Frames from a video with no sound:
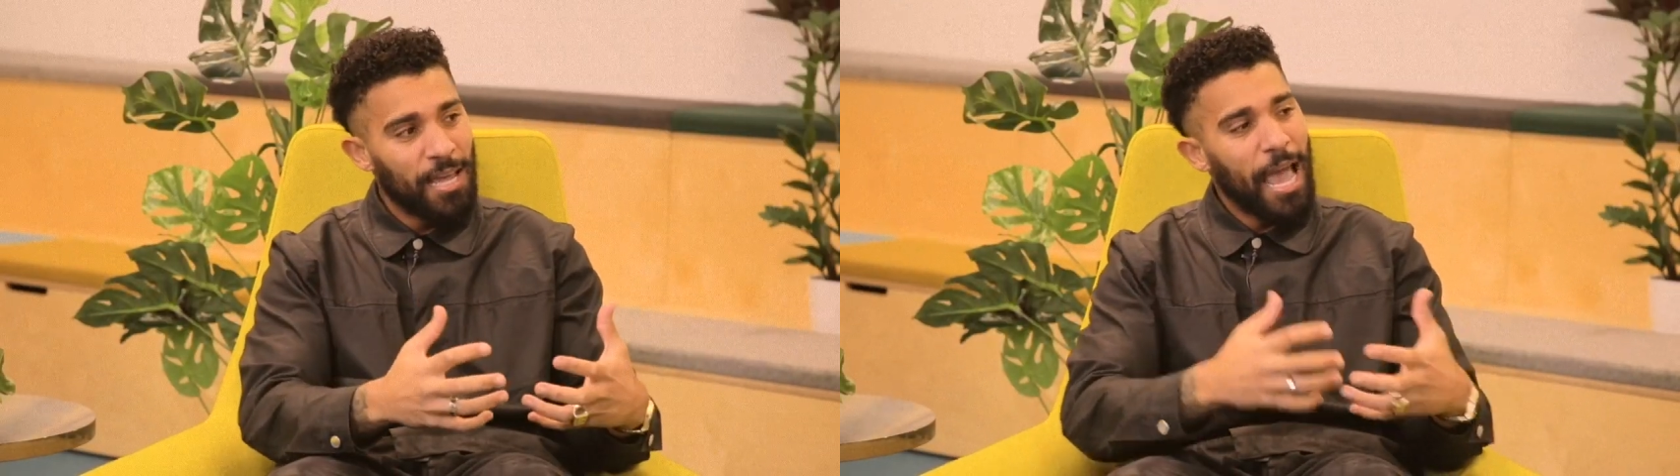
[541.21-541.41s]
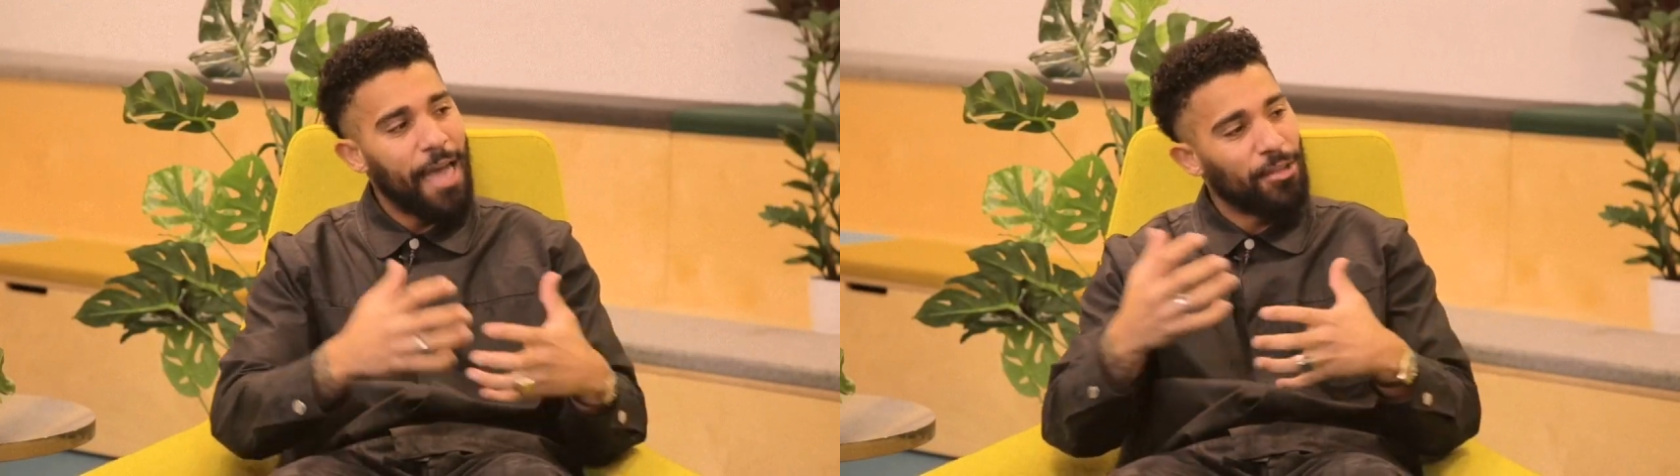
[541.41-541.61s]

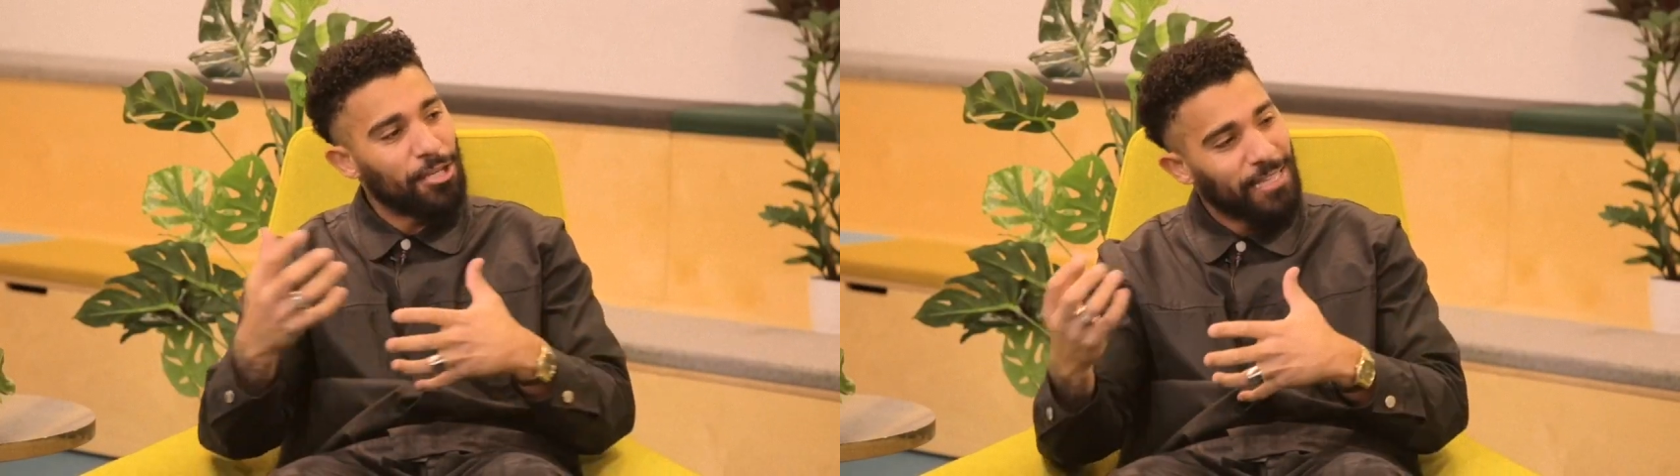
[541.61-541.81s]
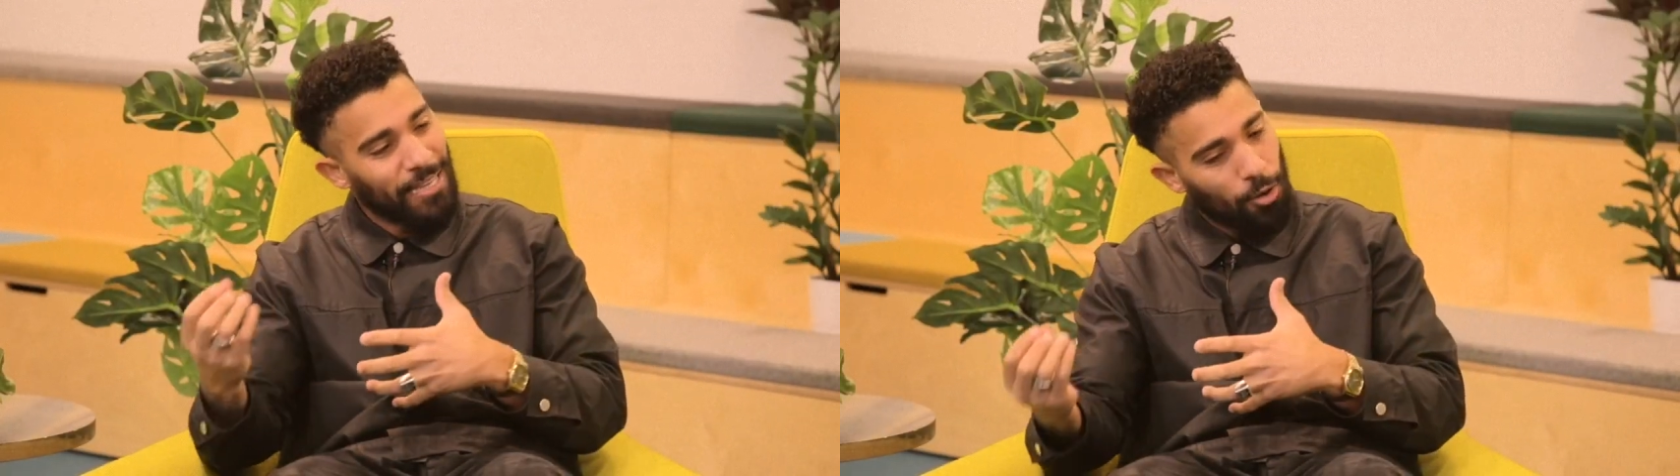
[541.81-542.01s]
and then you
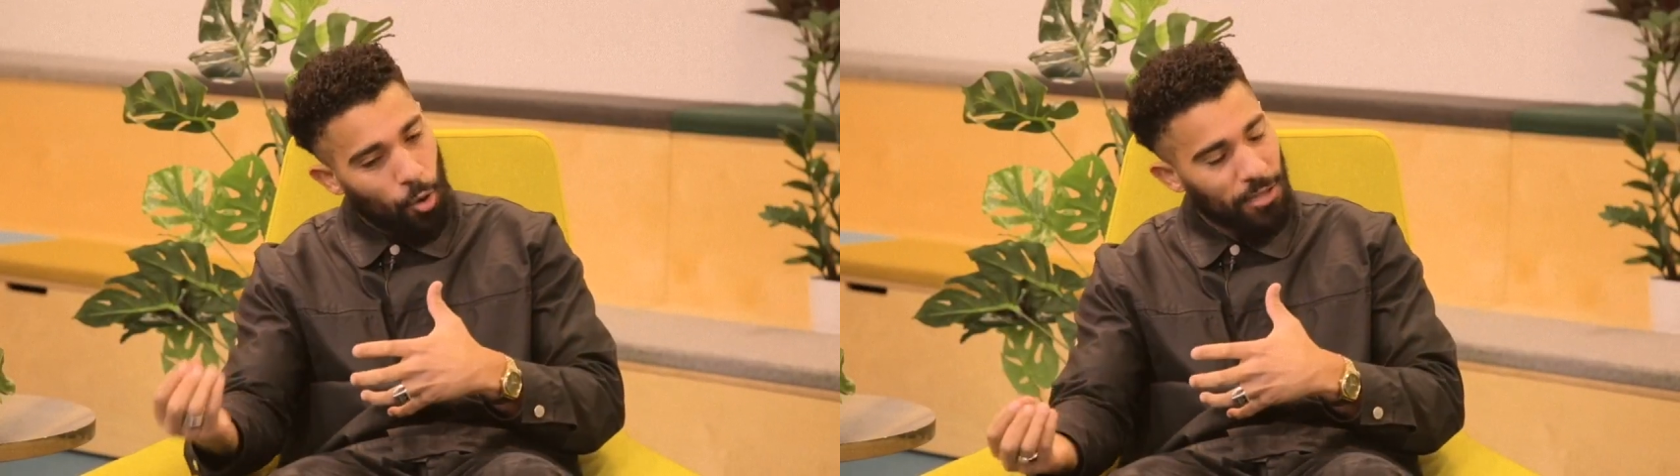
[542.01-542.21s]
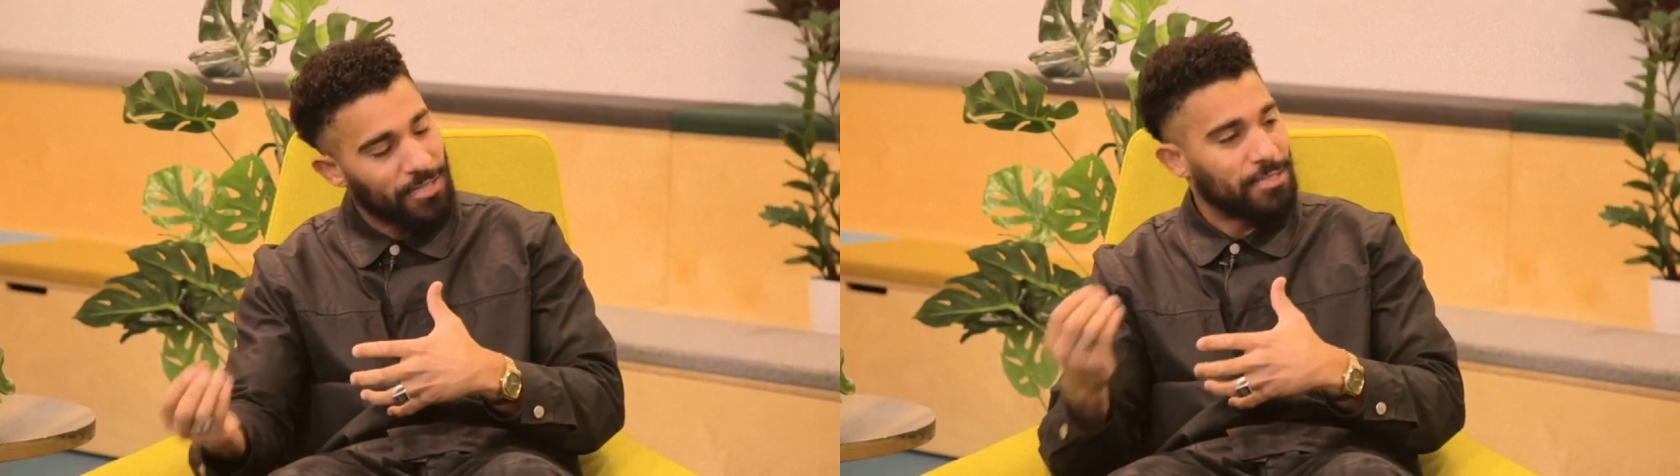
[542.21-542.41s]
can get that
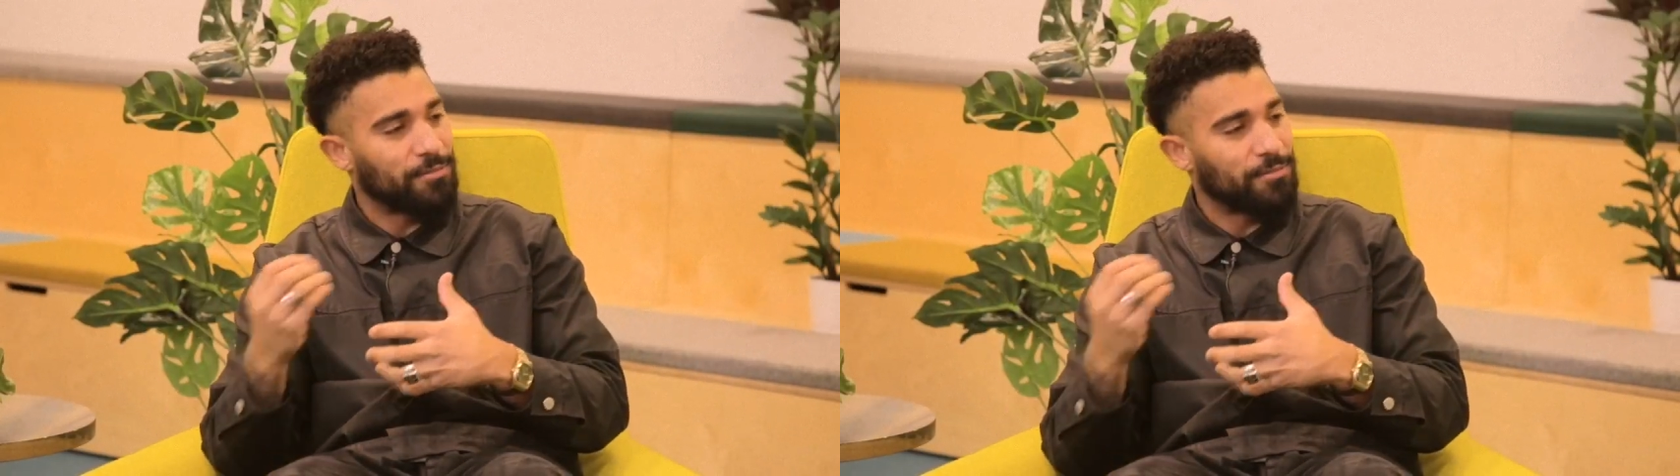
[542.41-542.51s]
qualitative